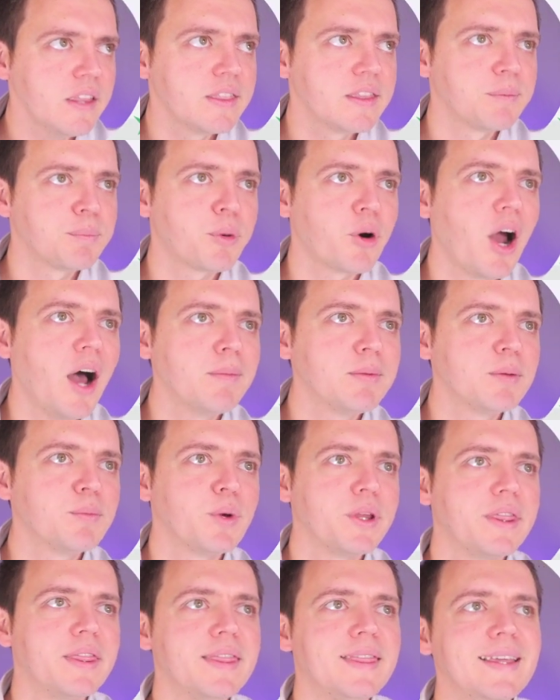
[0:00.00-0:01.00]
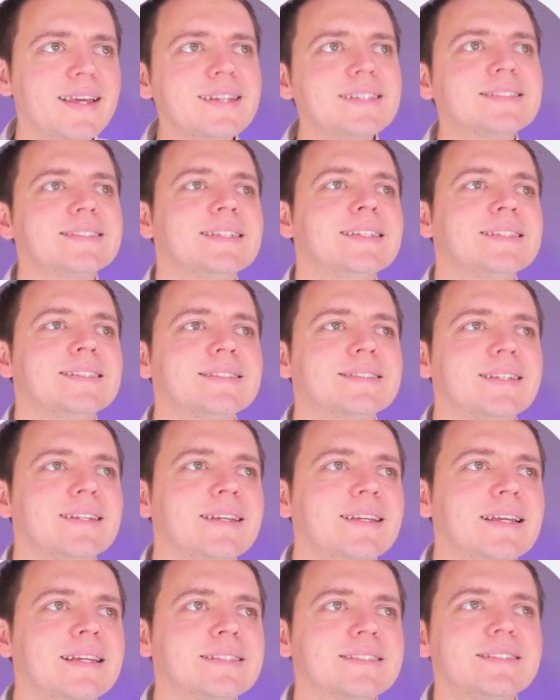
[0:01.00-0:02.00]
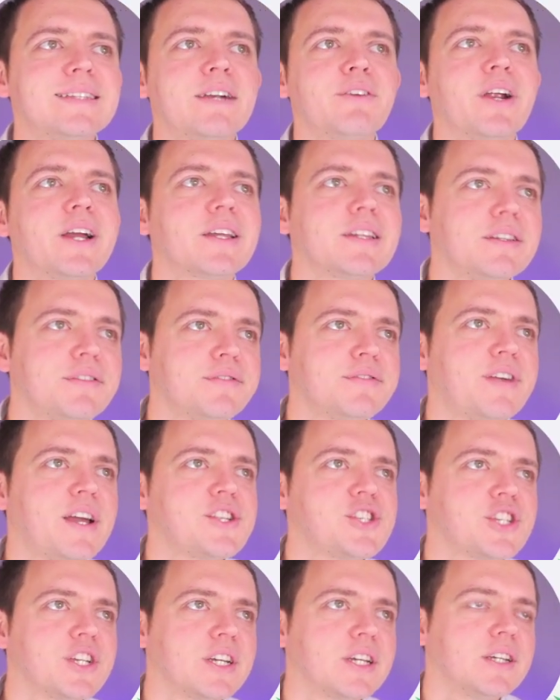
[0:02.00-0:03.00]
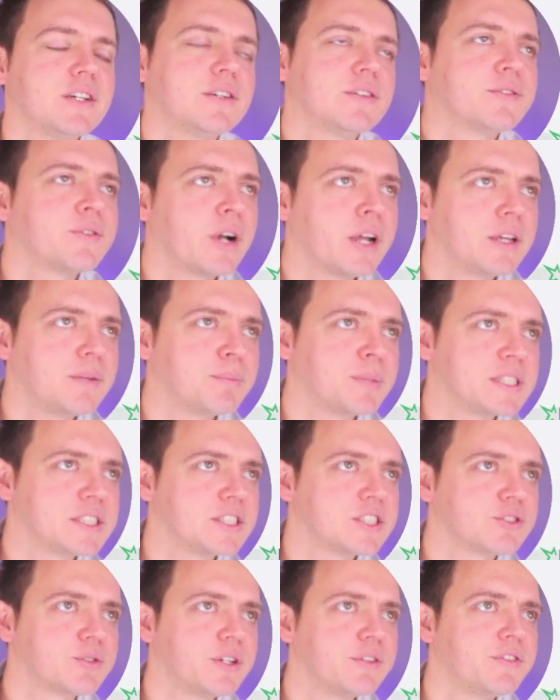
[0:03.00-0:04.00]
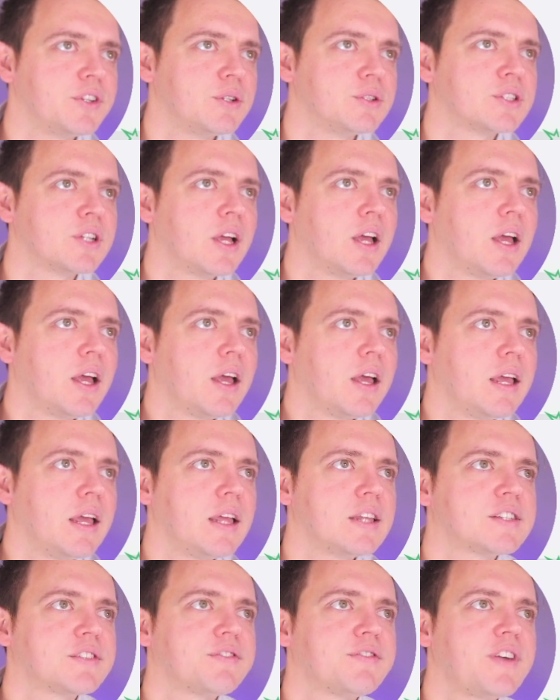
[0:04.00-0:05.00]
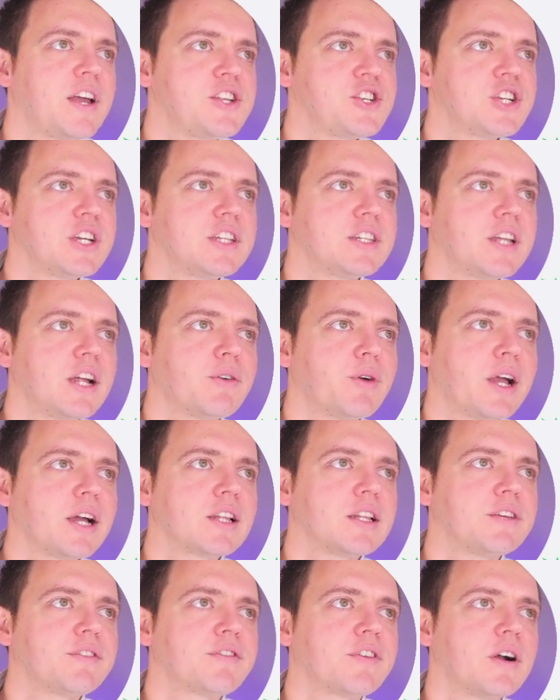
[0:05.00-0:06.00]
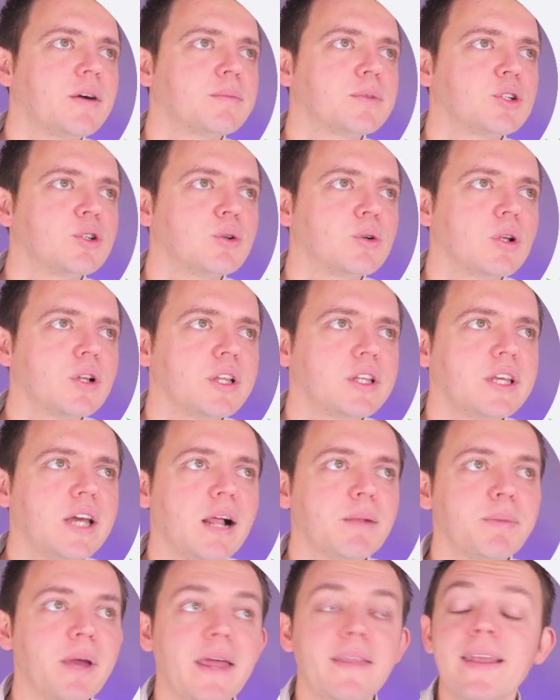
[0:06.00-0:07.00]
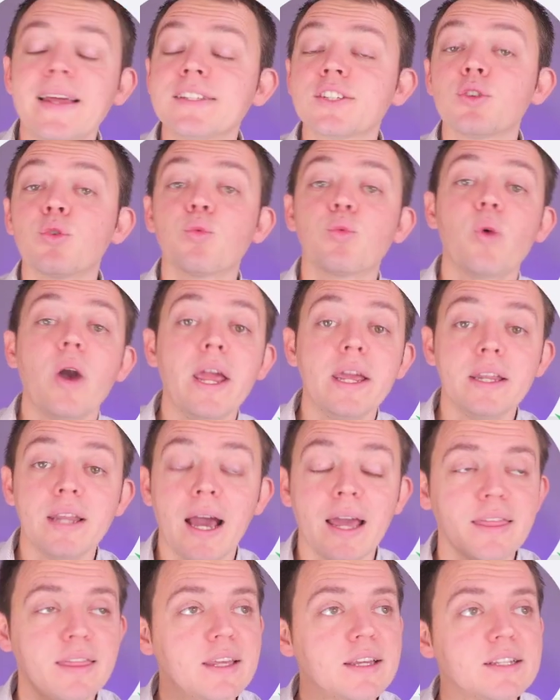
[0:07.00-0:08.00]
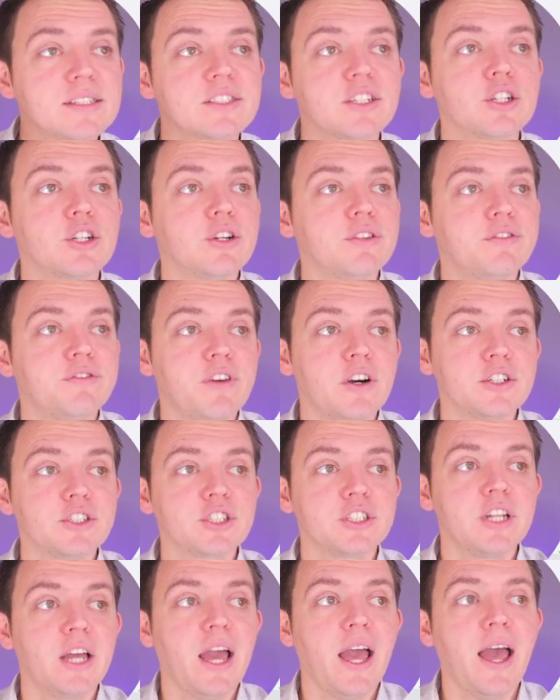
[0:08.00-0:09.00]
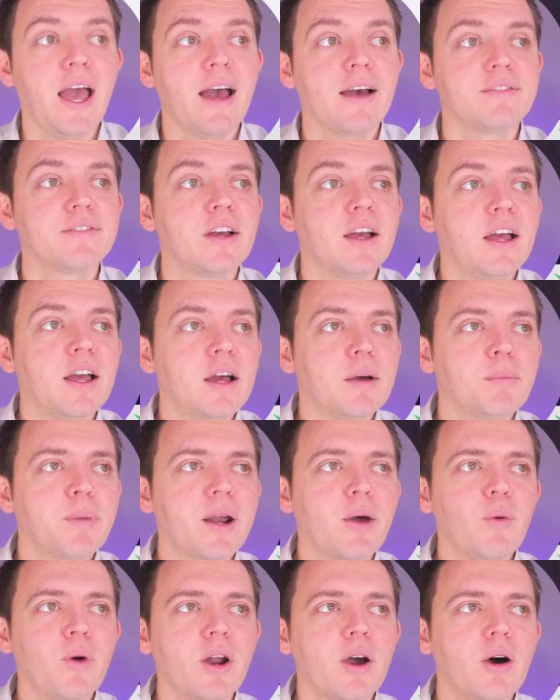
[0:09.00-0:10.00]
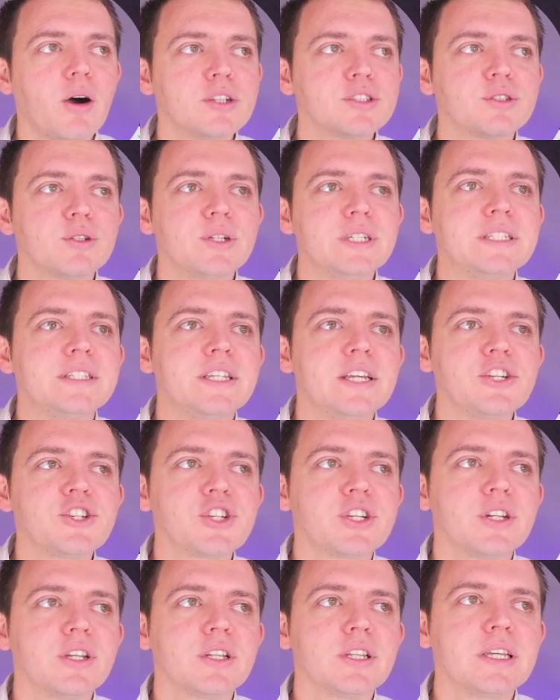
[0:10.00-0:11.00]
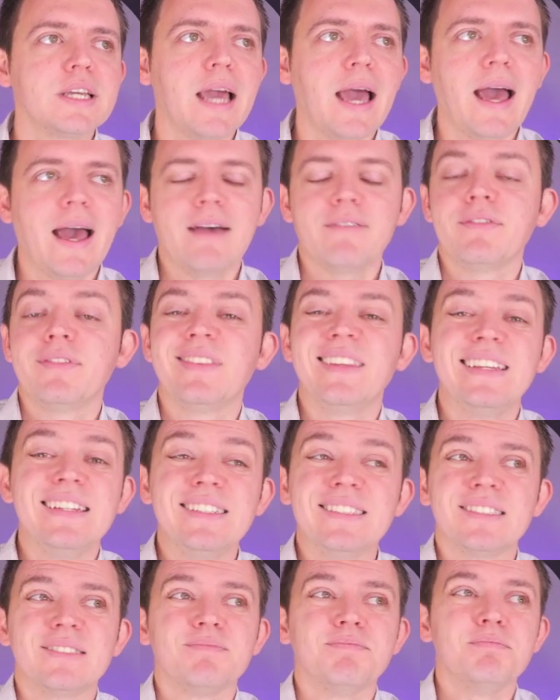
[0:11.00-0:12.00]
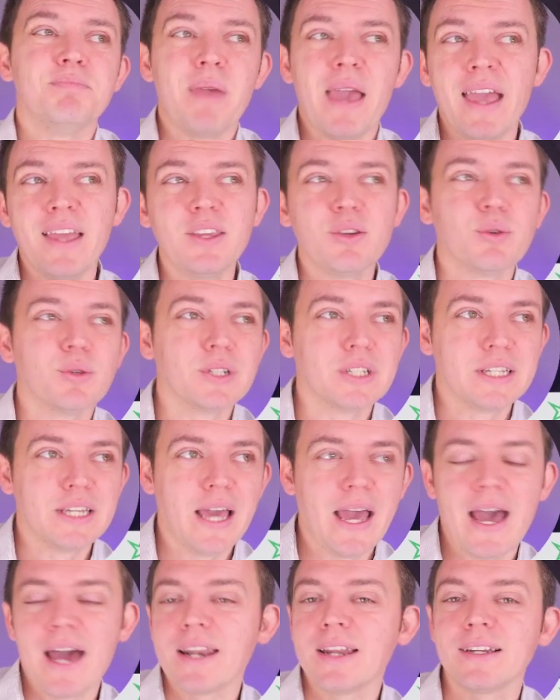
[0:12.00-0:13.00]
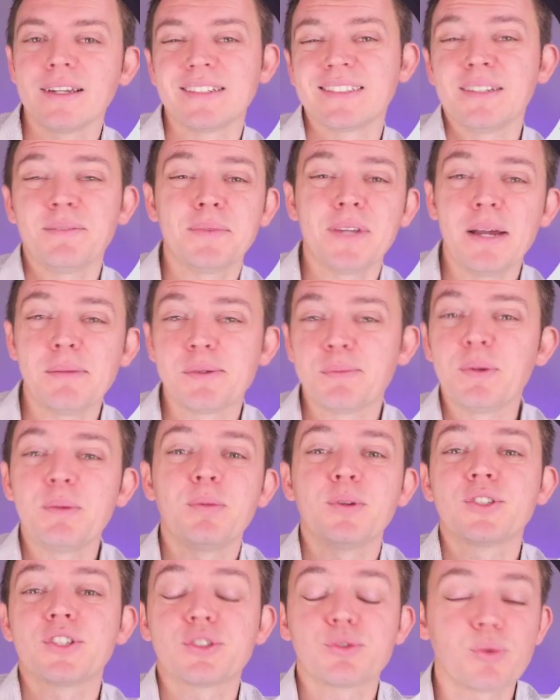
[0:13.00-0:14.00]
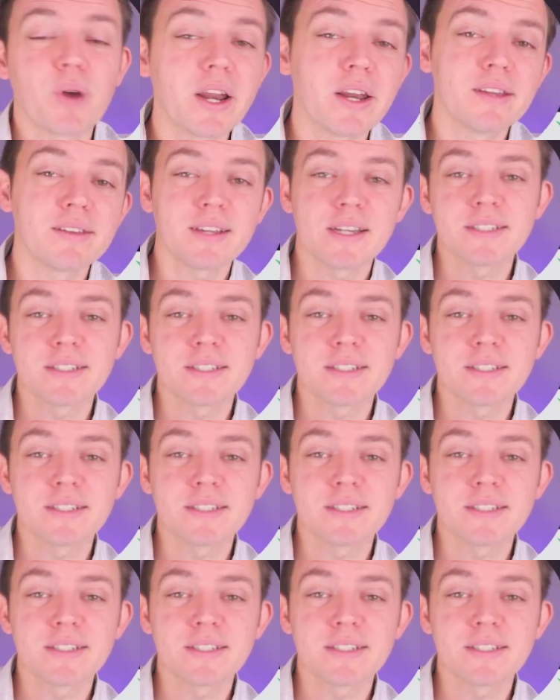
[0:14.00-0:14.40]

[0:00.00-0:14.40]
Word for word: the problem with this is it's directly fetching, right? Business reviews. It's fetching directly from Google and Yelp. And that's great. I think it's a good function to have. But I want to also additionally have these manually added because sometimes people just write in